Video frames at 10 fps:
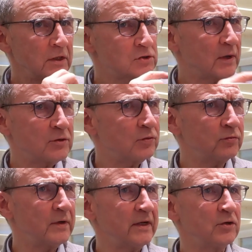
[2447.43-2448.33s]
So I don't
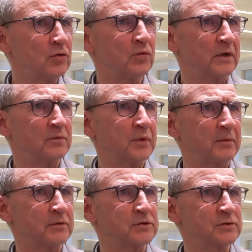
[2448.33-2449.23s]
really know what
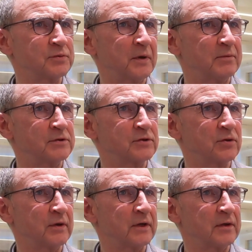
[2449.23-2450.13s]
was
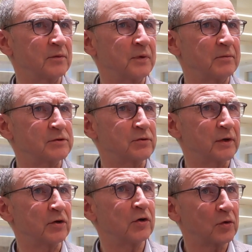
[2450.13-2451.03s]
going
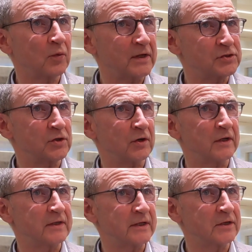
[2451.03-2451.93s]
on or why
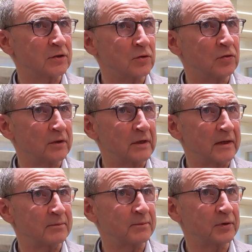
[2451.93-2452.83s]
Scotland didn't go
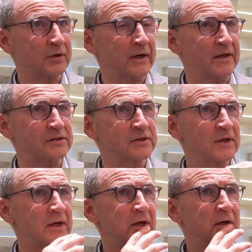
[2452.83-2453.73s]
and progress.
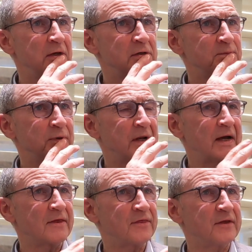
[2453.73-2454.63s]
But
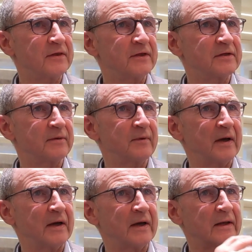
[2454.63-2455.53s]
I think that,
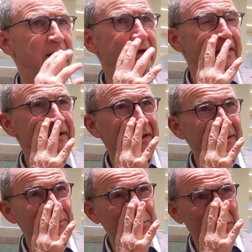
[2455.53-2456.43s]
and
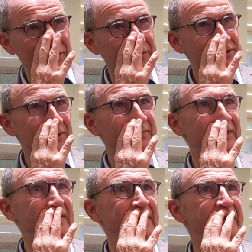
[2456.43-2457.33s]
I'll proffer
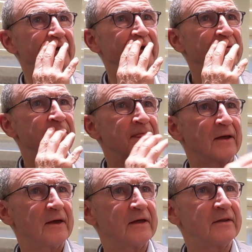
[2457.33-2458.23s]
something here,
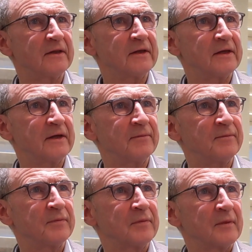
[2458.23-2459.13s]

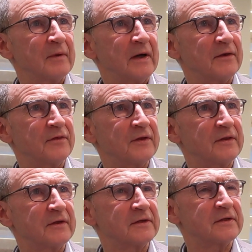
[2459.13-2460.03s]
I think
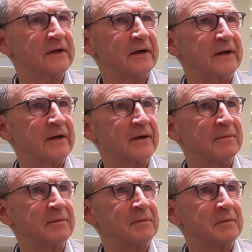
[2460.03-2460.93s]
that
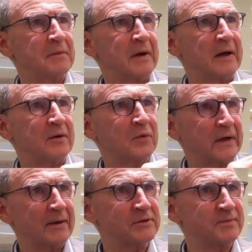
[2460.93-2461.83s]
when
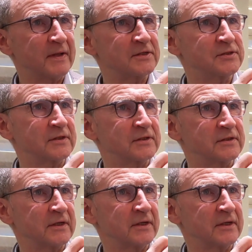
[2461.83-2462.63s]
I was managing